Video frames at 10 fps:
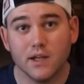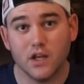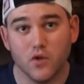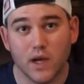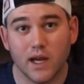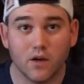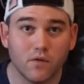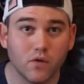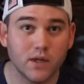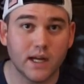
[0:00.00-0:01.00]
then you can't
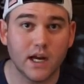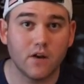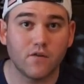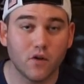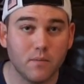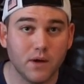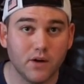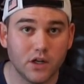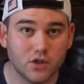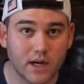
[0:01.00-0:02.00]
afford to care for a
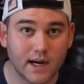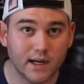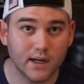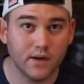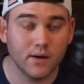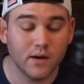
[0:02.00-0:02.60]
bearded dragon.